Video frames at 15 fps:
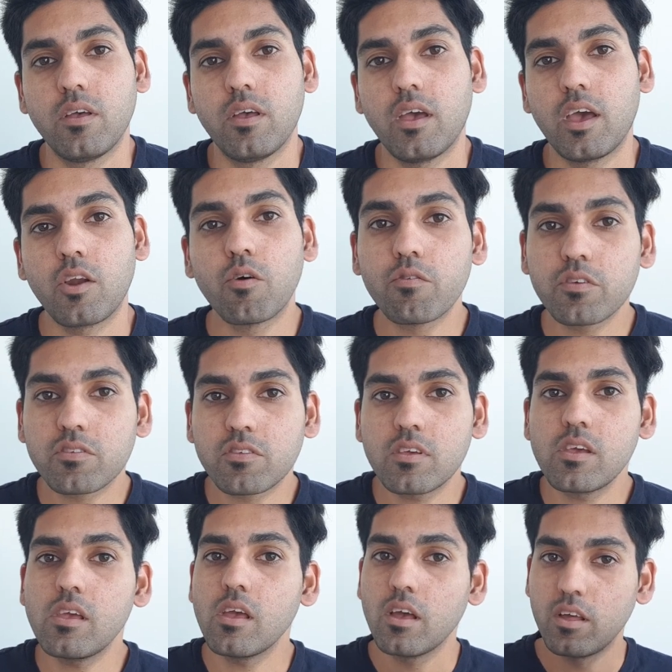And
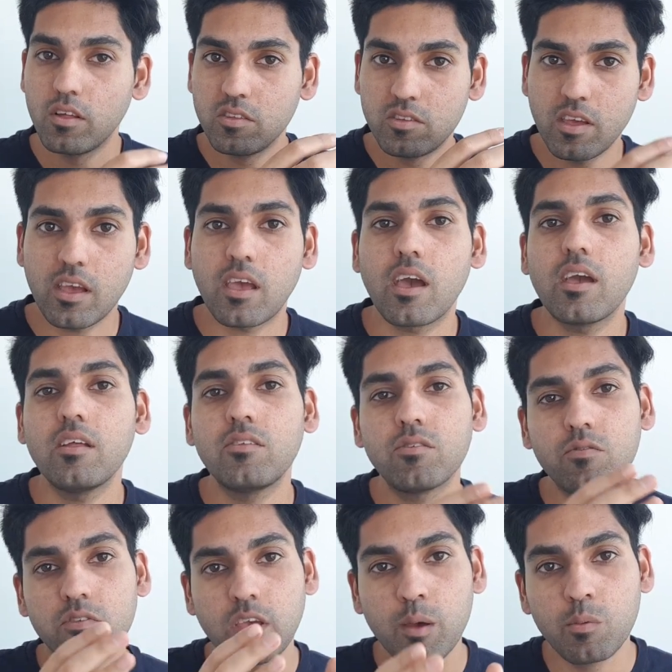obviously, decades
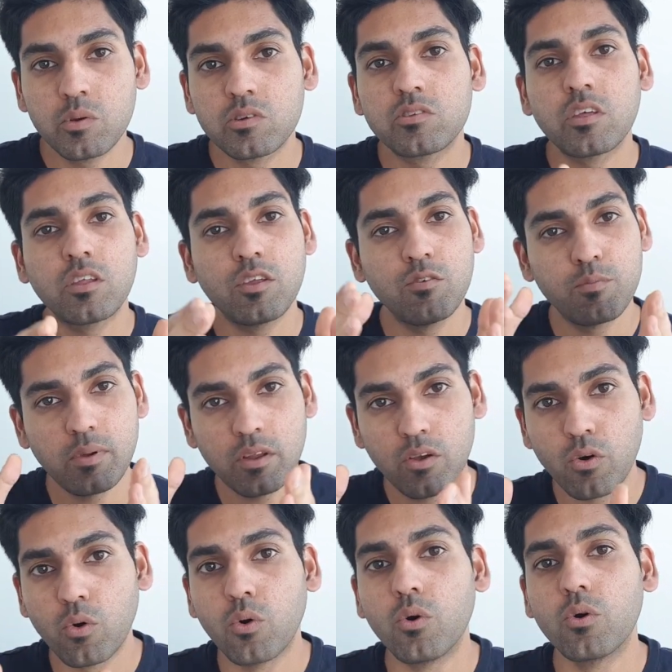of damage that you've been
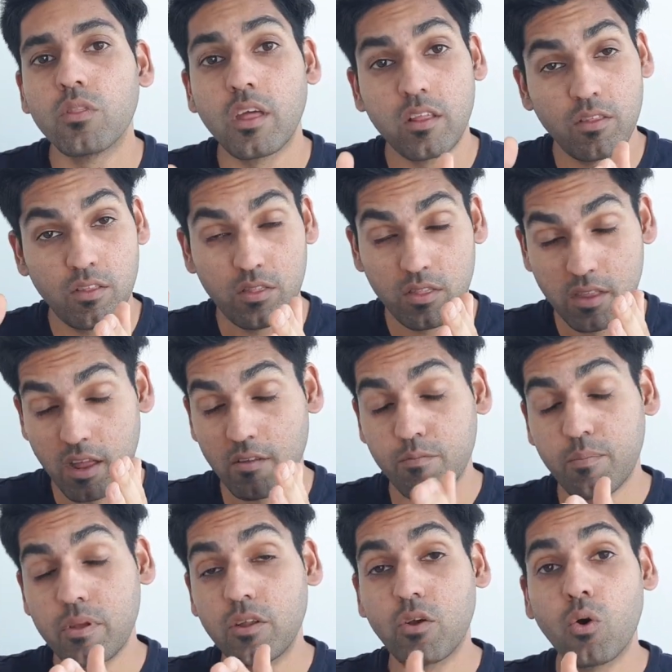caught that that have
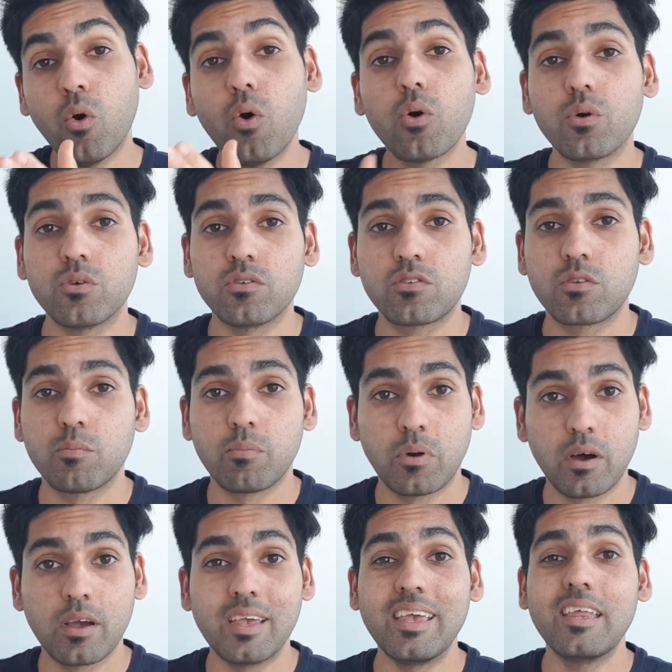been caused
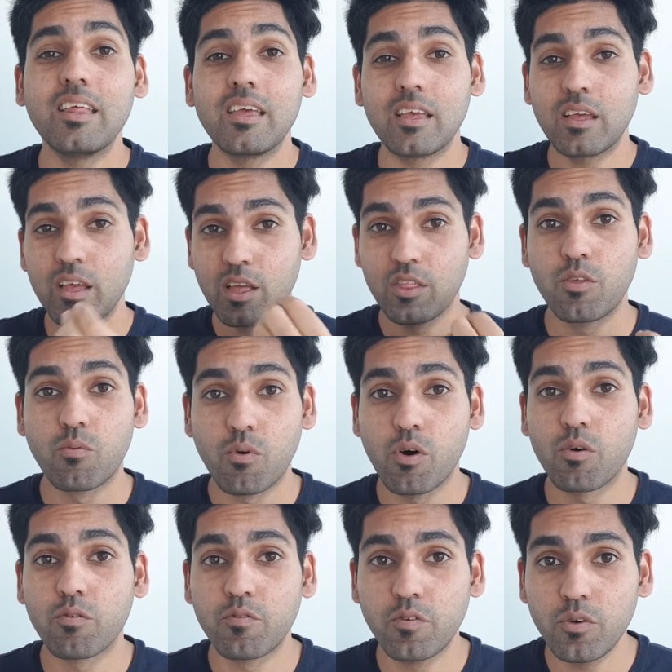by eating the wrong
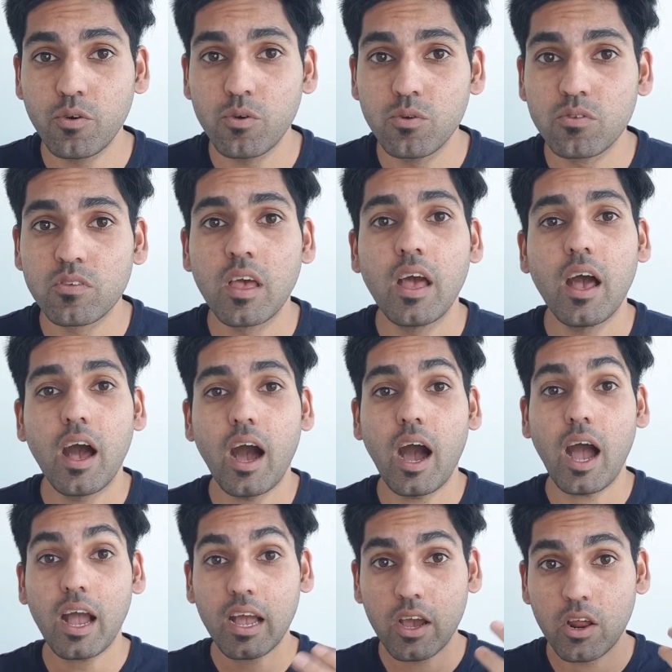foods
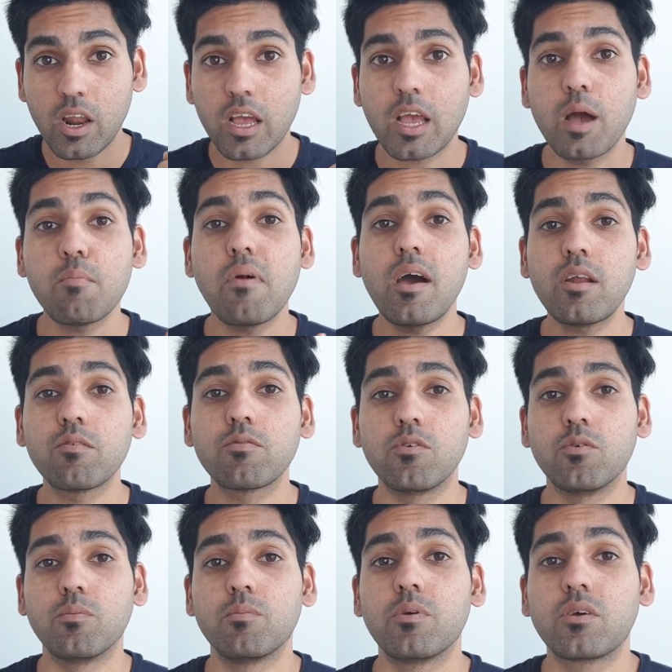are going to come out of
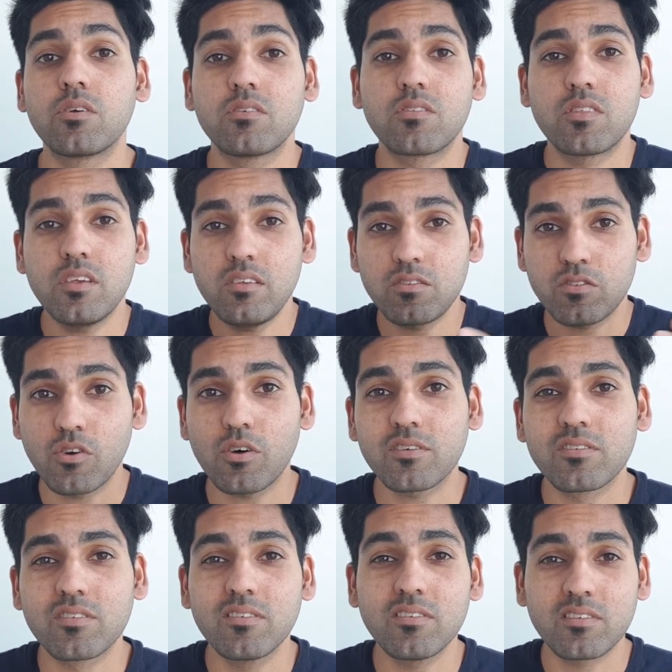you because these
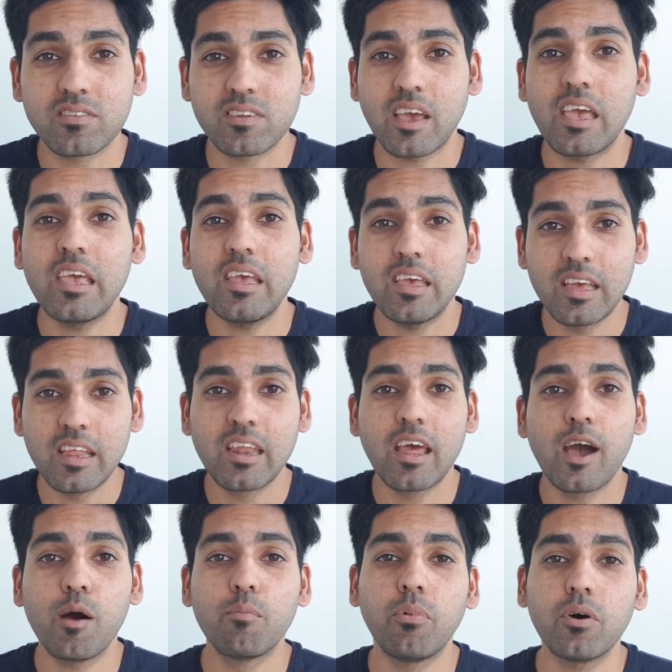toxins stay in
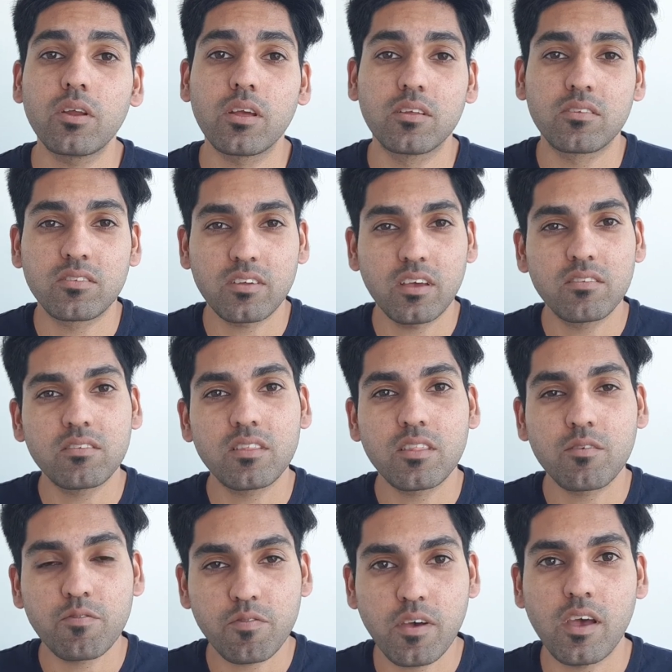our body. It stays in
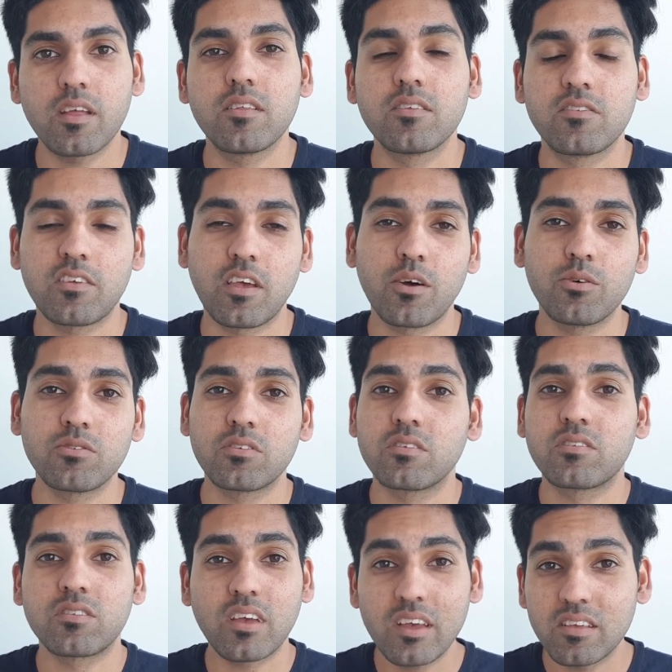the fat cells, it
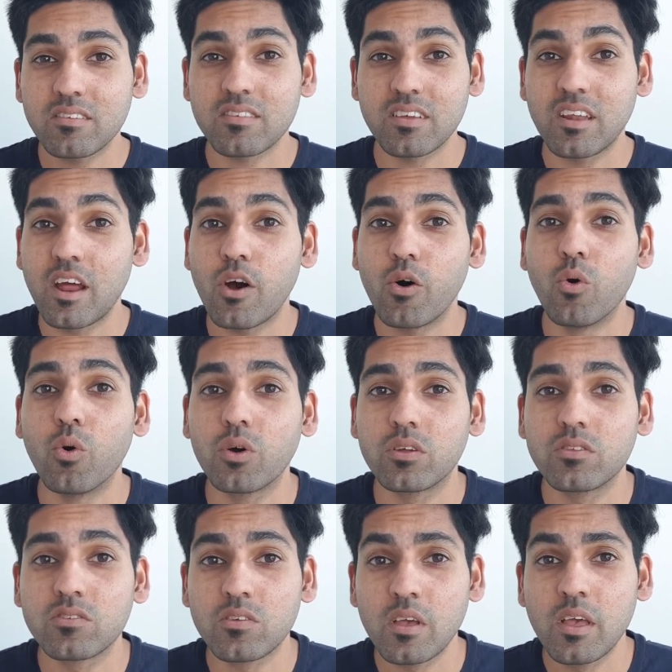stays in our
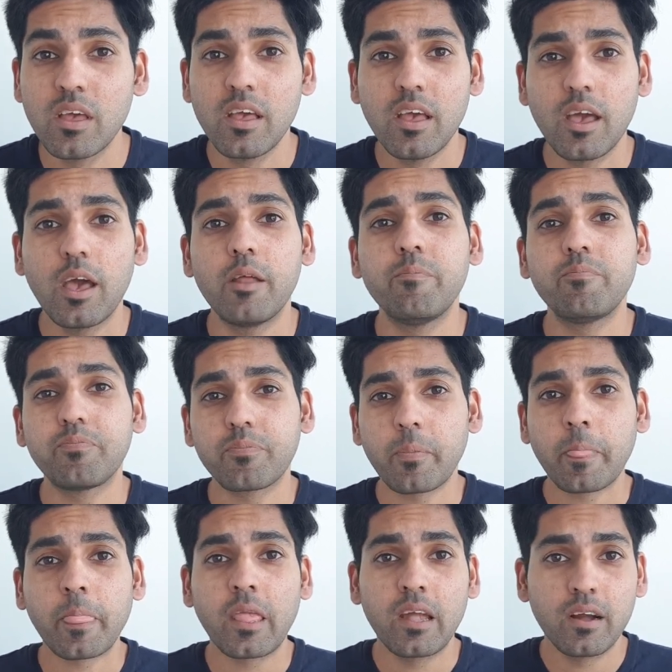organs, and
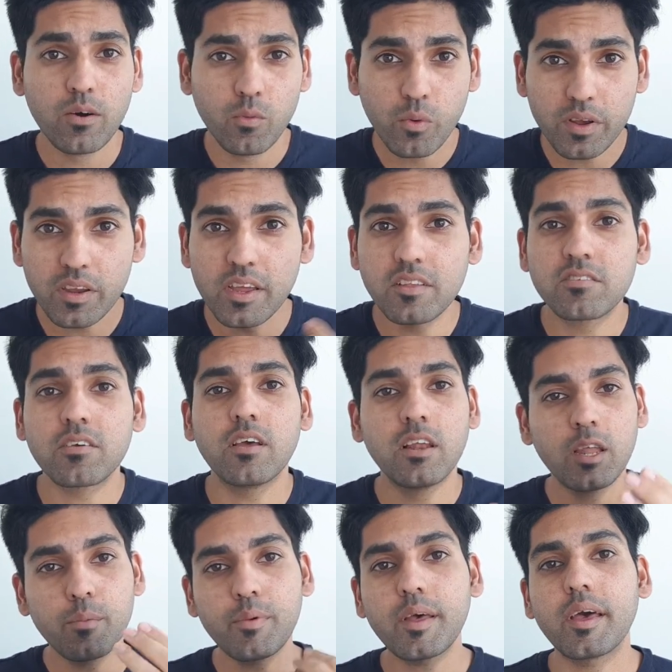we need to
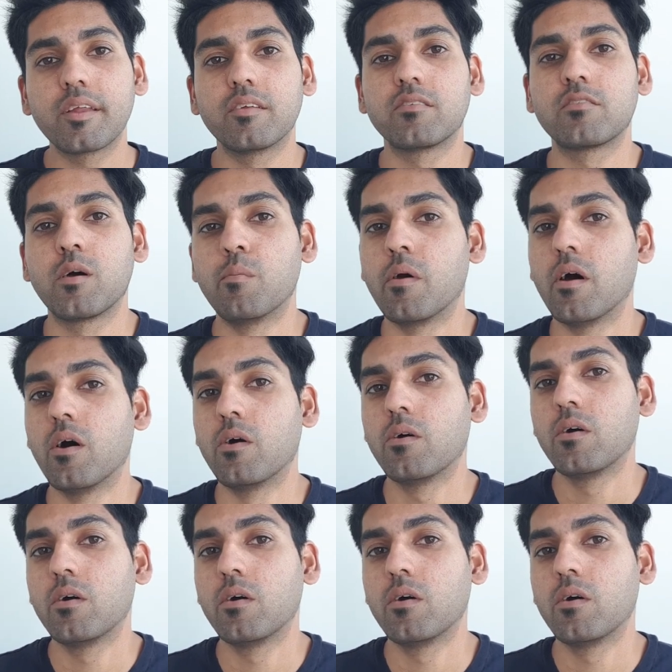eliminate it somehow.